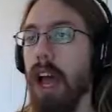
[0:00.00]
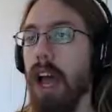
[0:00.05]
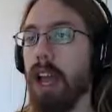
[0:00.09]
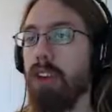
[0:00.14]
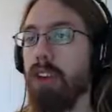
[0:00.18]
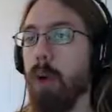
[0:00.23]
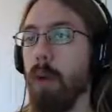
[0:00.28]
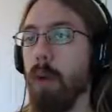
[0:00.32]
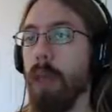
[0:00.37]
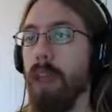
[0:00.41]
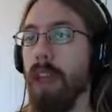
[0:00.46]
I
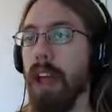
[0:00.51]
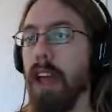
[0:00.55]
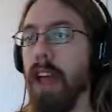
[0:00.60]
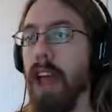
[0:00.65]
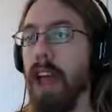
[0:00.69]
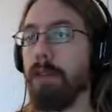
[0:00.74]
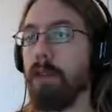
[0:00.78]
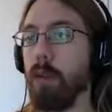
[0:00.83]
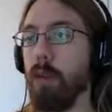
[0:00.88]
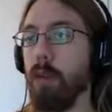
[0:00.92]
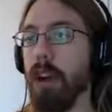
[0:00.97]
don't think I
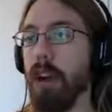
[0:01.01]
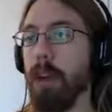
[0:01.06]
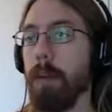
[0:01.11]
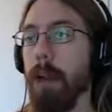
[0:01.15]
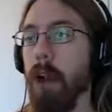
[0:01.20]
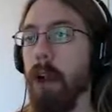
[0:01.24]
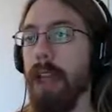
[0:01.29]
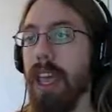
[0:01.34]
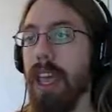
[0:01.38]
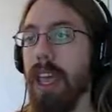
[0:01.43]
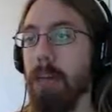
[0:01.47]
have to worry
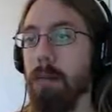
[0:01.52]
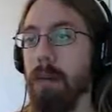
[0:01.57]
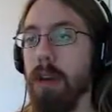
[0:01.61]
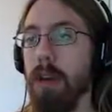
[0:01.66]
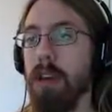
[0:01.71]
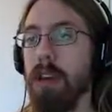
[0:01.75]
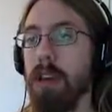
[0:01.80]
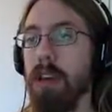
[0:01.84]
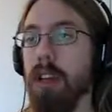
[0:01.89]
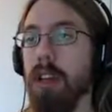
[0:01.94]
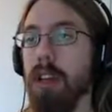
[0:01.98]
about him,